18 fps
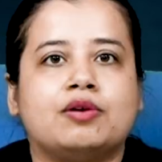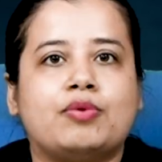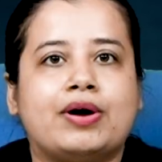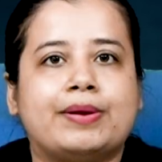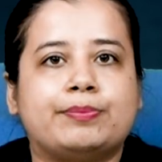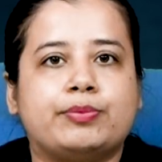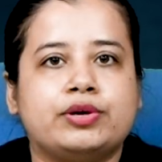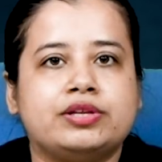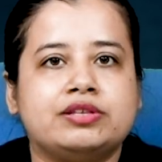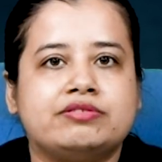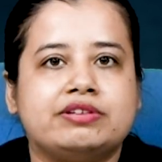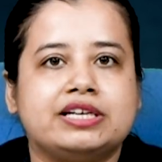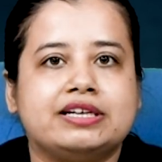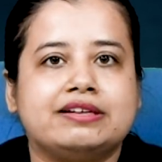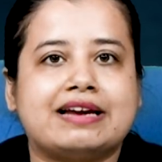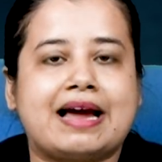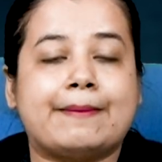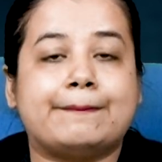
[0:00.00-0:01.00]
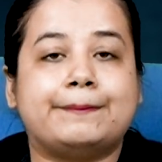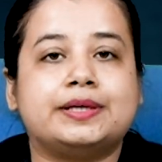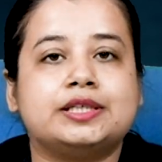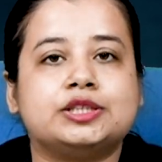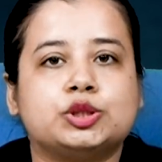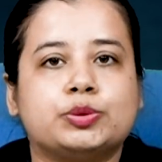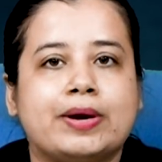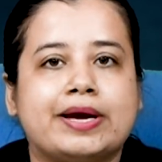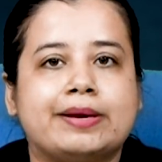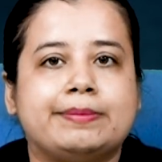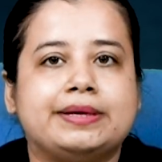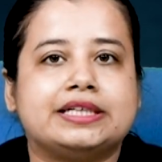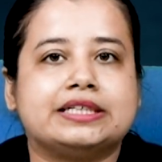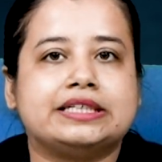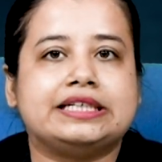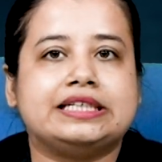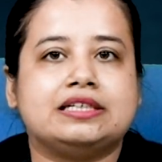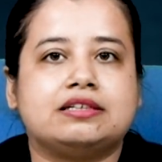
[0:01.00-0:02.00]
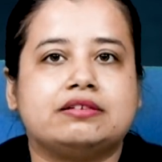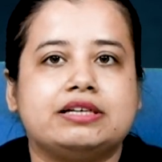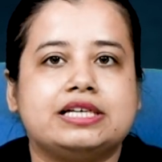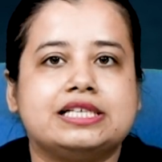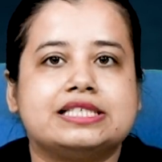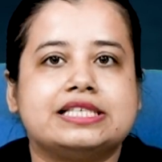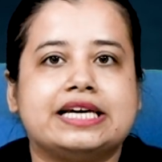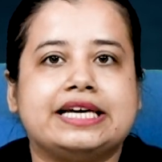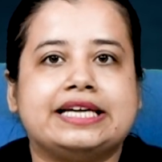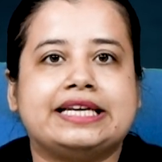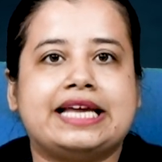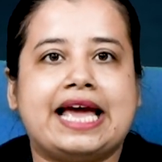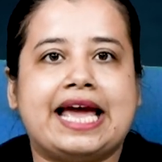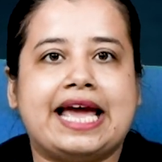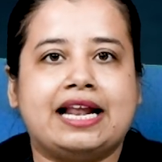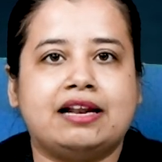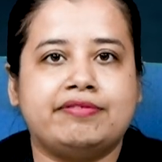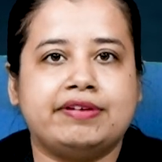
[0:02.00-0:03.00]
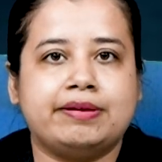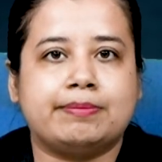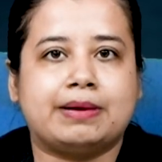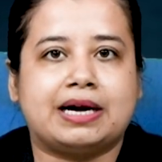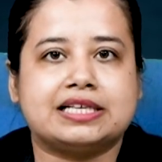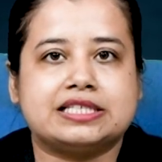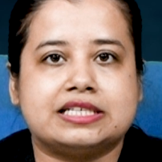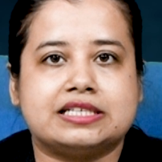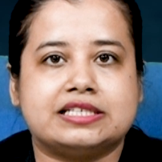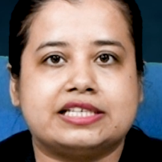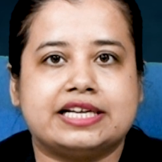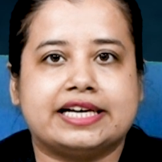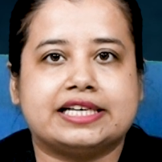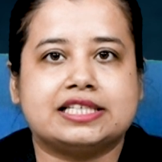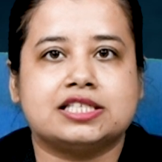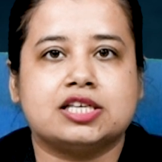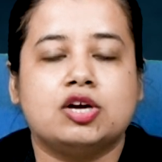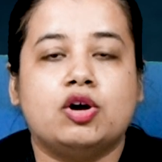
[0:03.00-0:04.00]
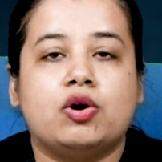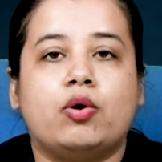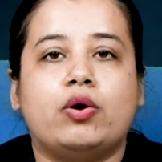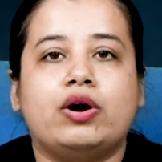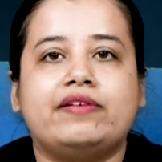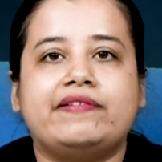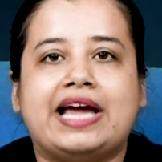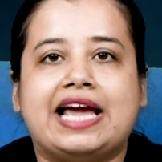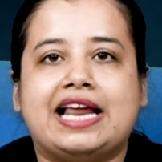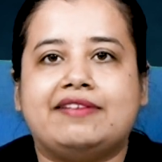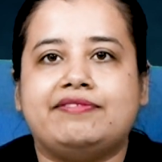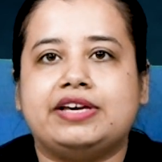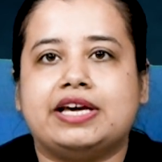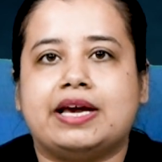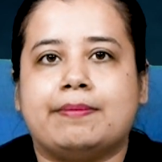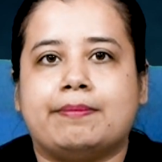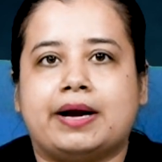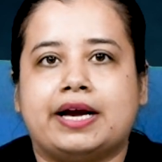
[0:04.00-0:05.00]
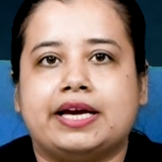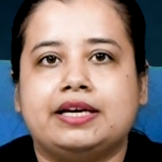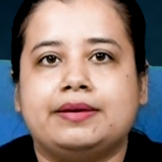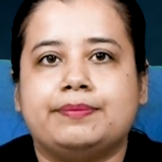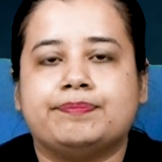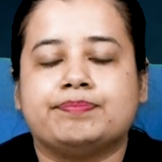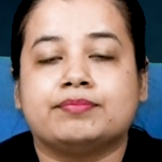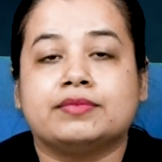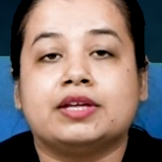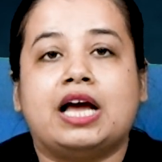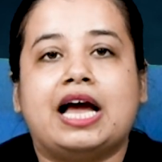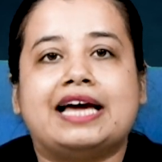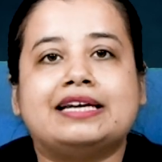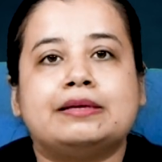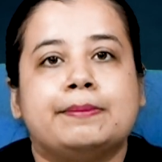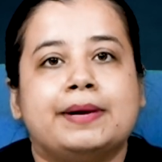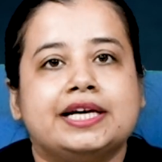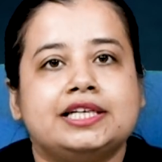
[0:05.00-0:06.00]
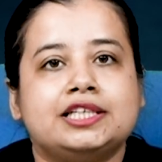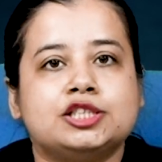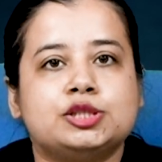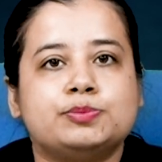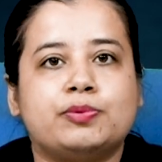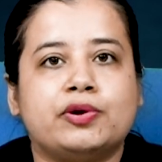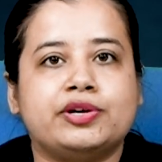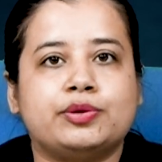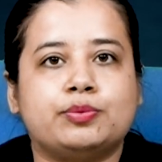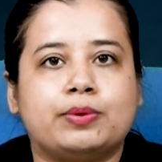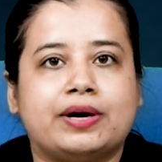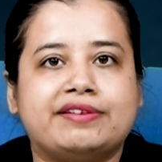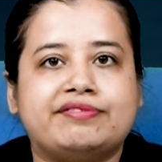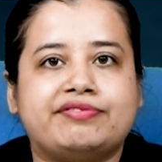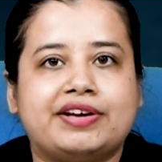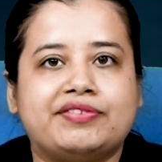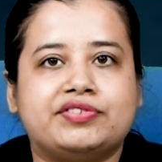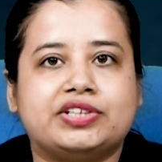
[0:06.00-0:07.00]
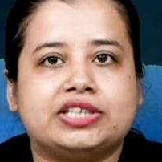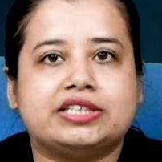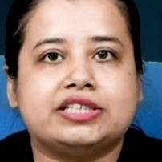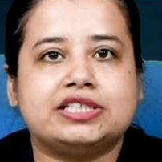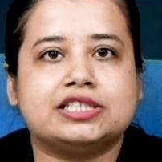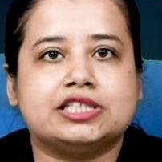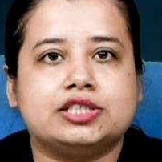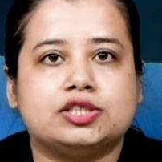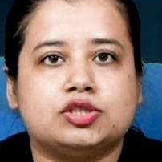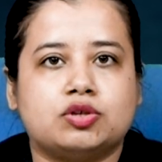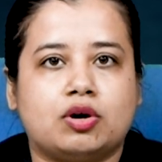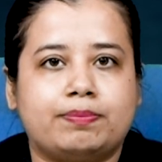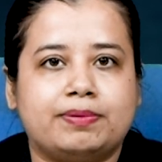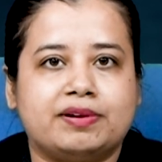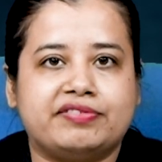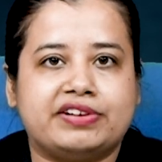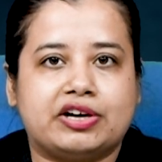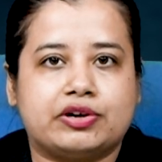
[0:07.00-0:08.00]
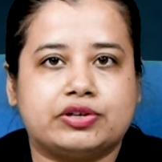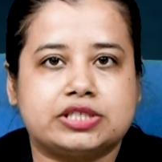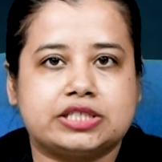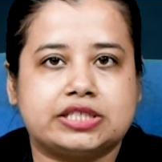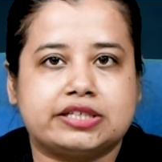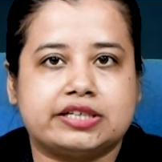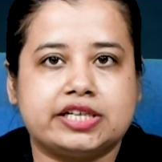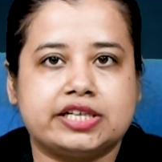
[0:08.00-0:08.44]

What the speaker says: a 1.3 gram per square meter increase in LV mass index, or LVMI, and a minus 0.15 decrease in Doppler velocity